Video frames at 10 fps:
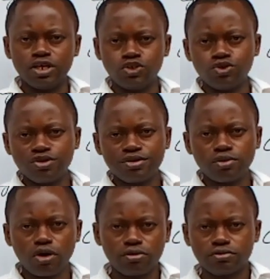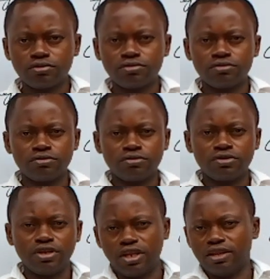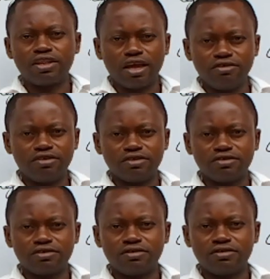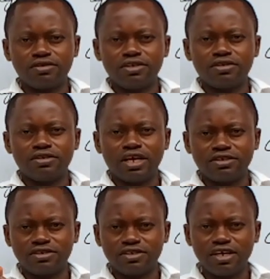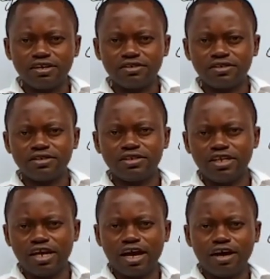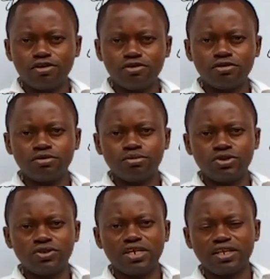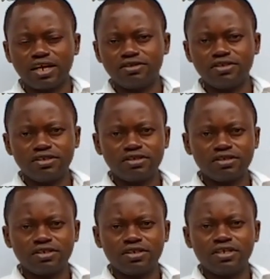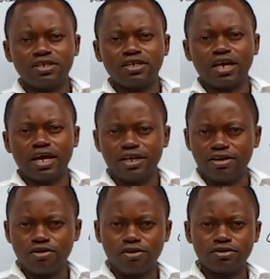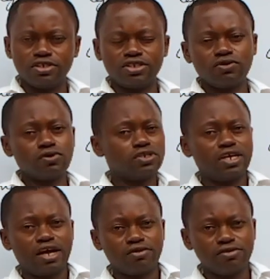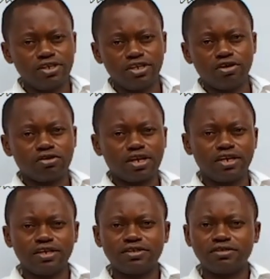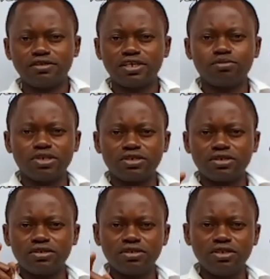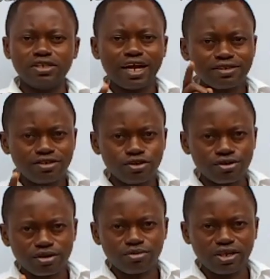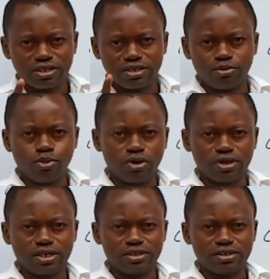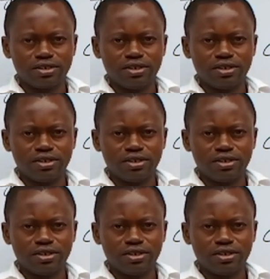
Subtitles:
theorem on a tangent that says the angle between a tangent and a chord is equal to the angle in the alternate segment. That theorem is important.